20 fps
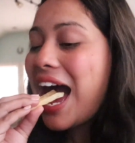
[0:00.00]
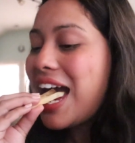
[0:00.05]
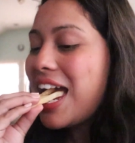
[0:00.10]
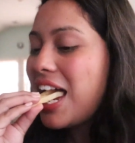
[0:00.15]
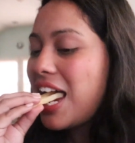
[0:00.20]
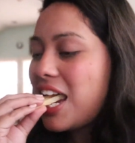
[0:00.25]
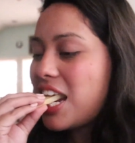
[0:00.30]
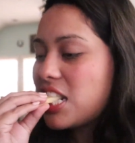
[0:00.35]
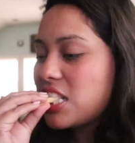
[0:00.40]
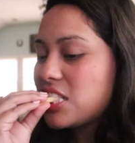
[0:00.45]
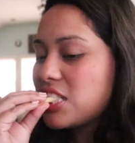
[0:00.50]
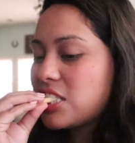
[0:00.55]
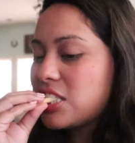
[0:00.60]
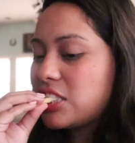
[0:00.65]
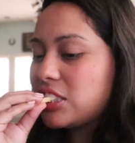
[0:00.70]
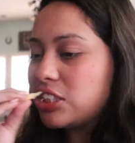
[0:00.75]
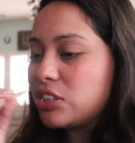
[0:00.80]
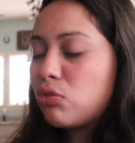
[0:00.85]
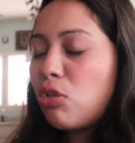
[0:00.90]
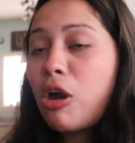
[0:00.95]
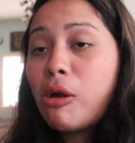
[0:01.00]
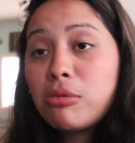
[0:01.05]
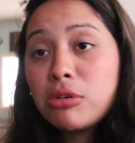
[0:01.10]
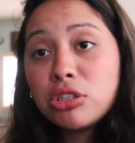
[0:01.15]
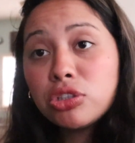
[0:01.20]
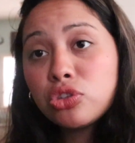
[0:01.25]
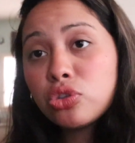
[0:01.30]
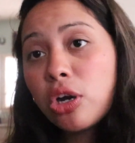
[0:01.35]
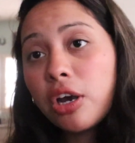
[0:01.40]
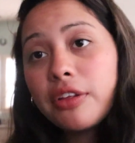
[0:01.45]
yeah, I'm gonna
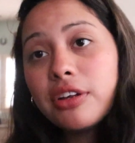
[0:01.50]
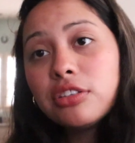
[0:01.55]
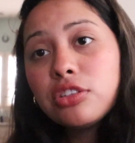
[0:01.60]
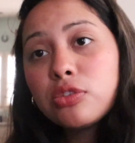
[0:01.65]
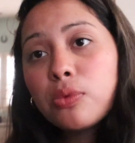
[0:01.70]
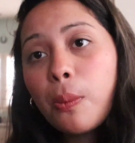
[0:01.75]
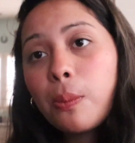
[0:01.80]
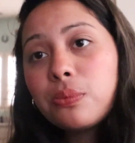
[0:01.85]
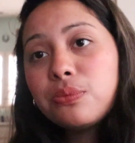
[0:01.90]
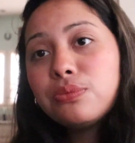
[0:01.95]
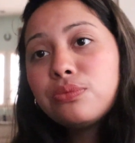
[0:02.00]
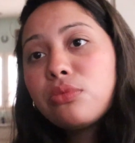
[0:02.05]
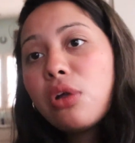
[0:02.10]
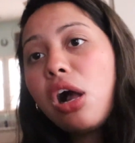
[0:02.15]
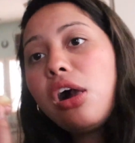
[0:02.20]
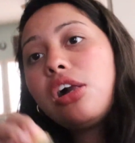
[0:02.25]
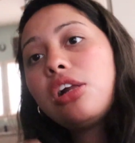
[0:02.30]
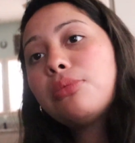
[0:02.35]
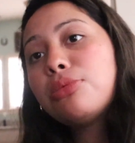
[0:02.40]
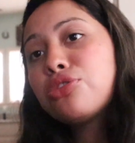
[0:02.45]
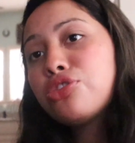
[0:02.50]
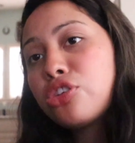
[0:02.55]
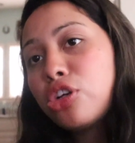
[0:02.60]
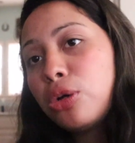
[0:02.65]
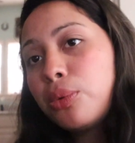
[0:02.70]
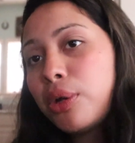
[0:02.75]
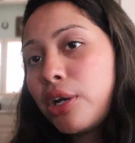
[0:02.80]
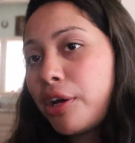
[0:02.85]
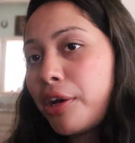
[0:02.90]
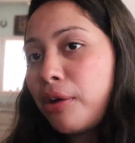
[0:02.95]
enjoy this and I'm gonna show
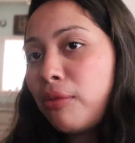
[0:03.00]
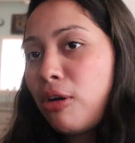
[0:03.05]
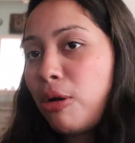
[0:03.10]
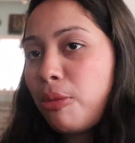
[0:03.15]
you what I got at